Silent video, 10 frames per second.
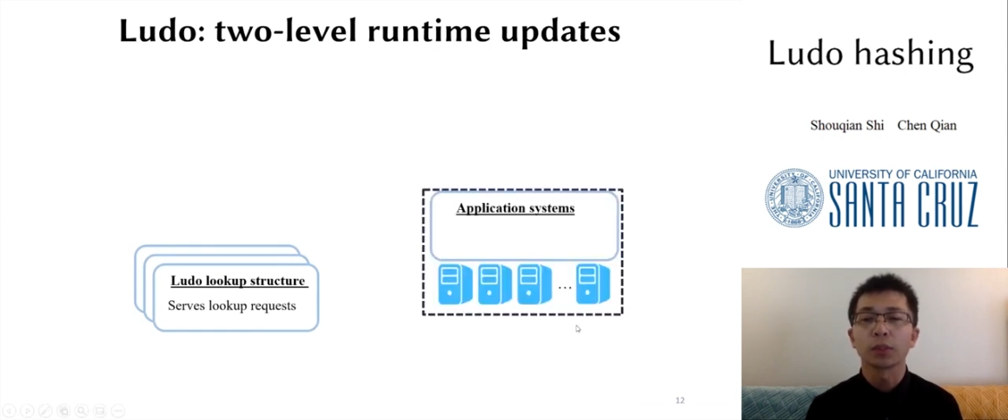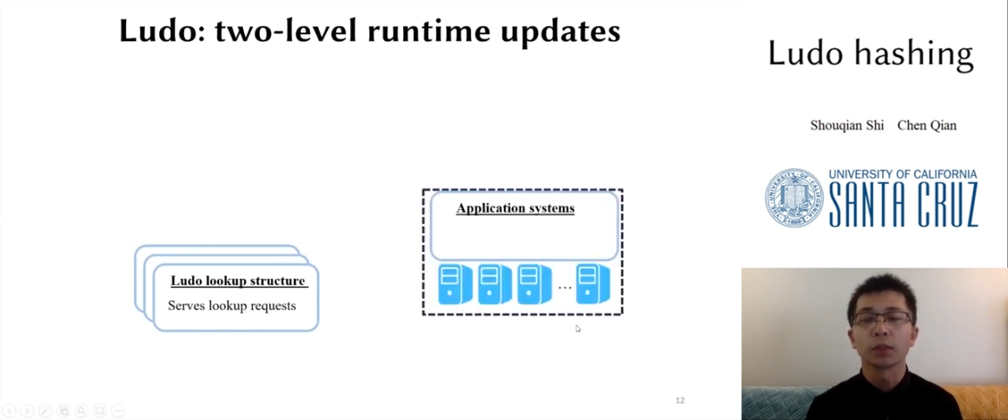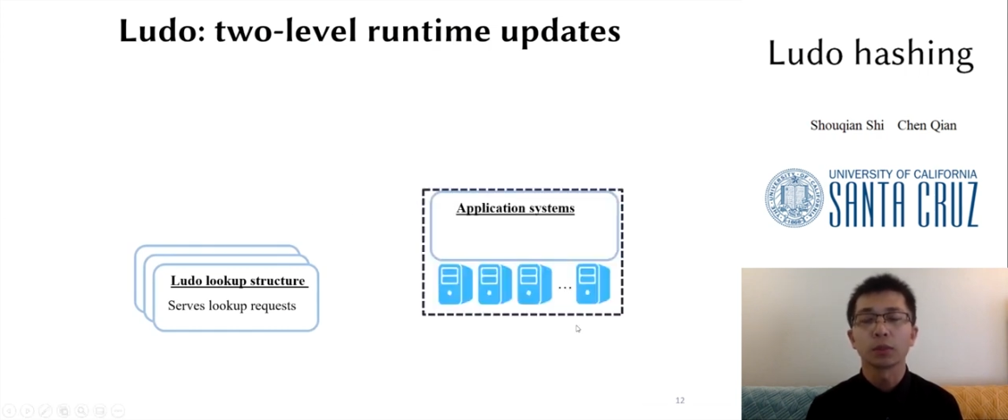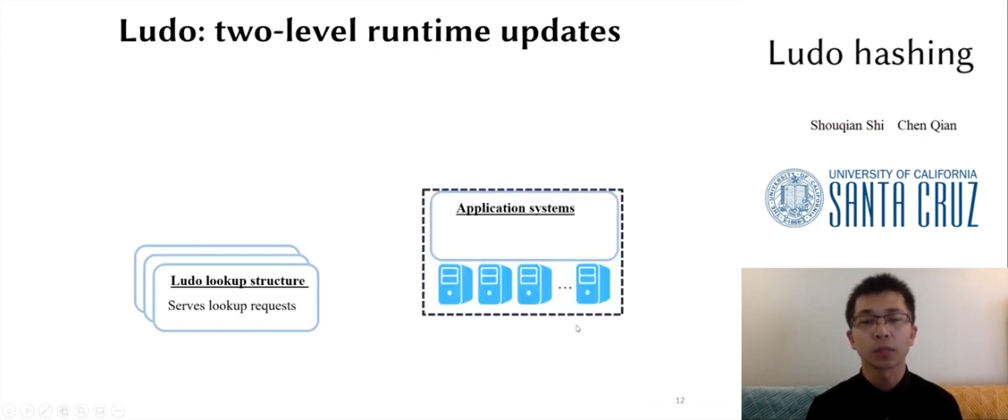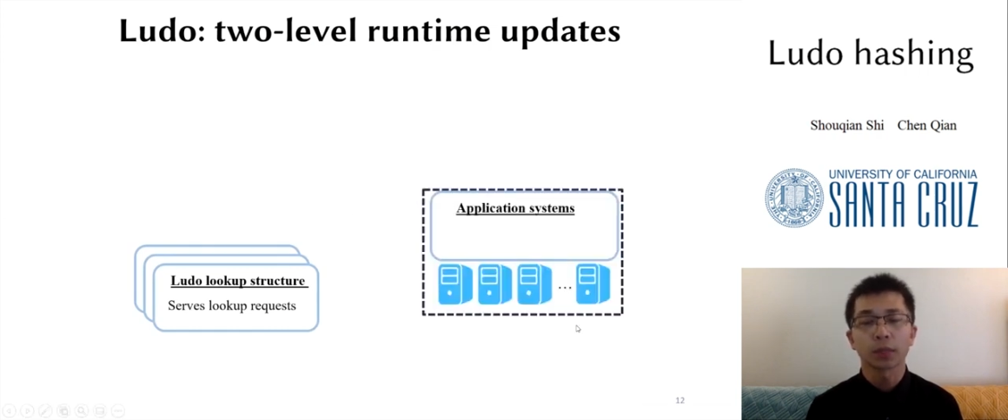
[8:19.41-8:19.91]
the
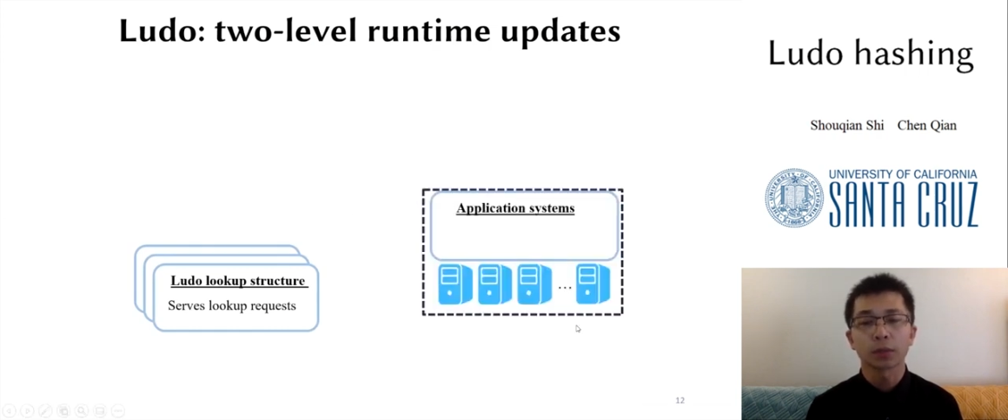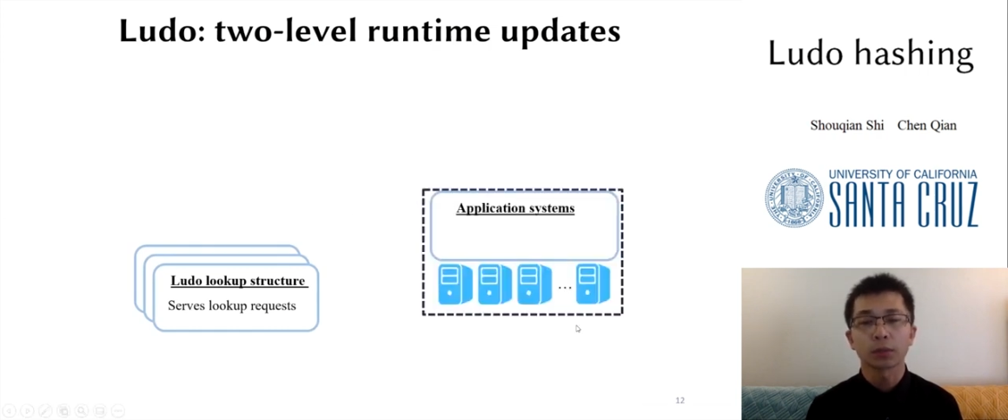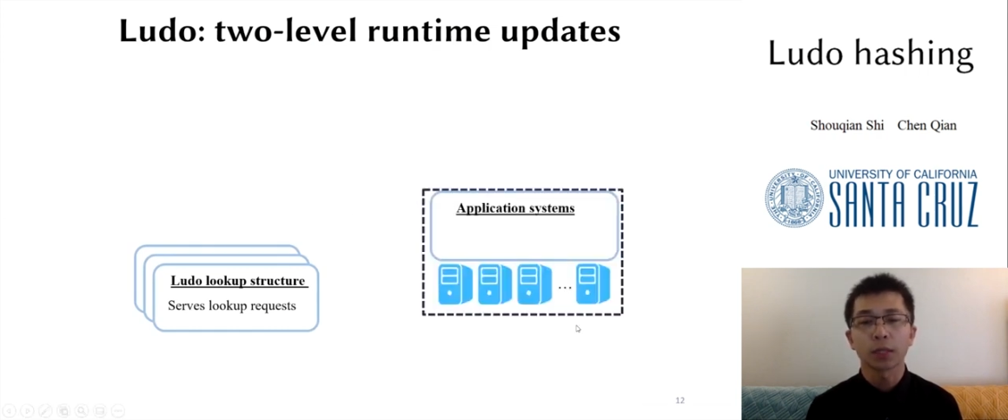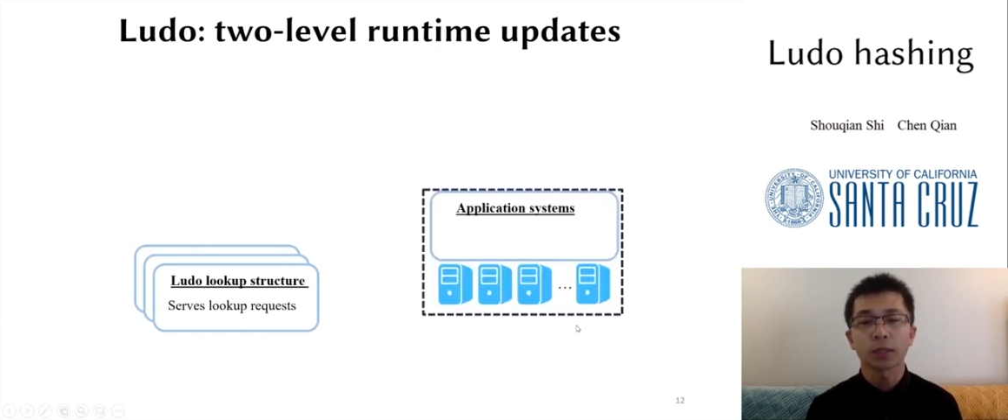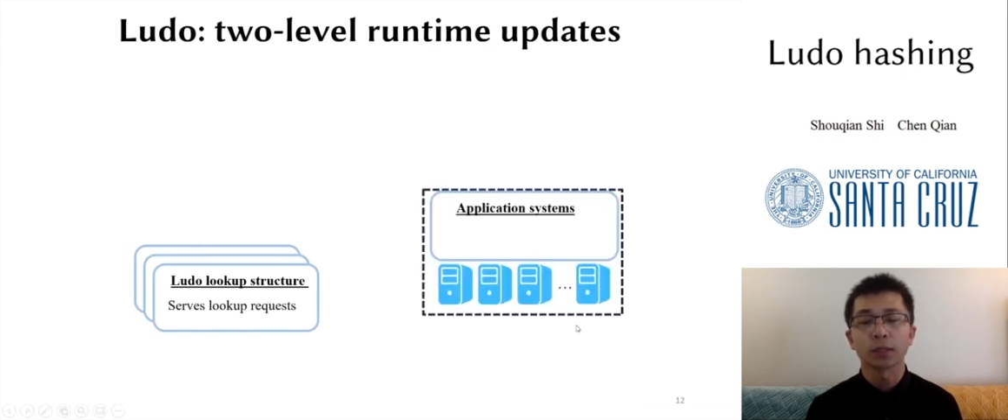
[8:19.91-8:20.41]
lookup
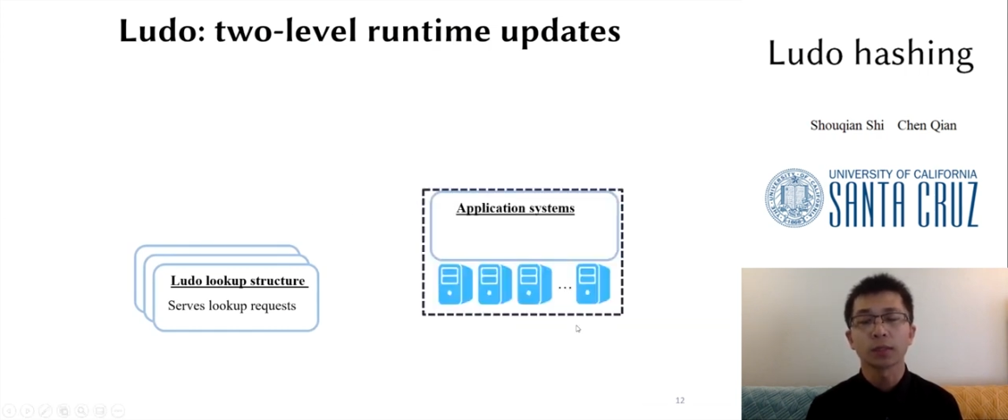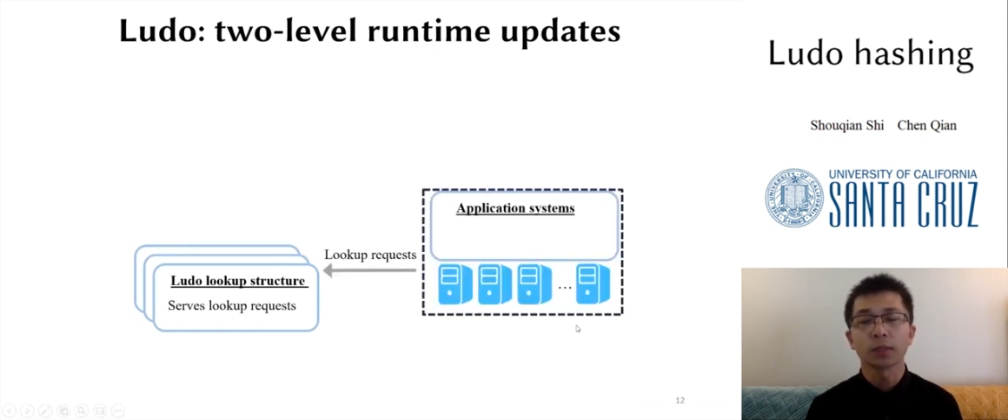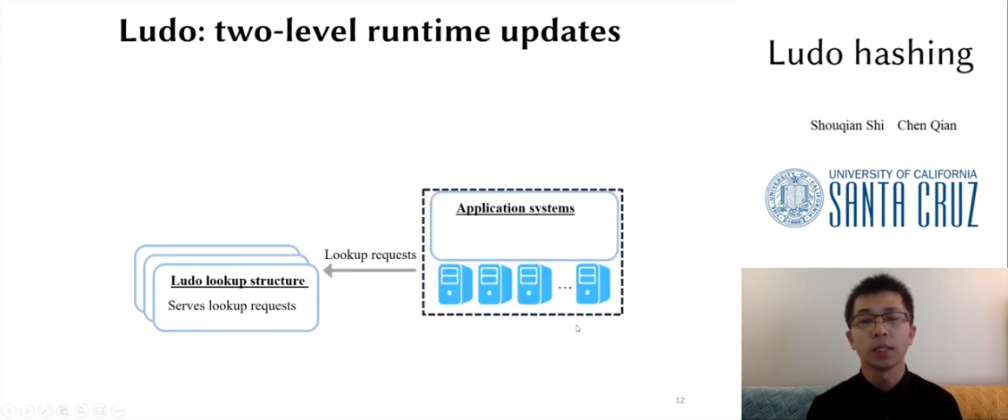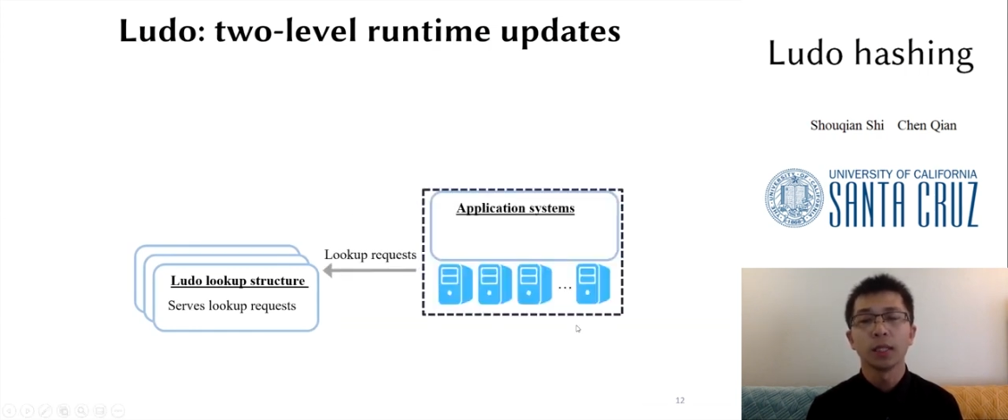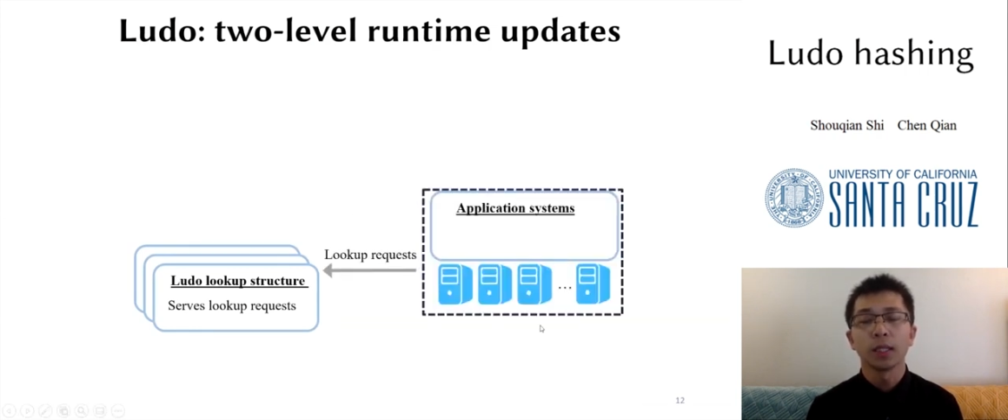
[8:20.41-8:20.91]
structures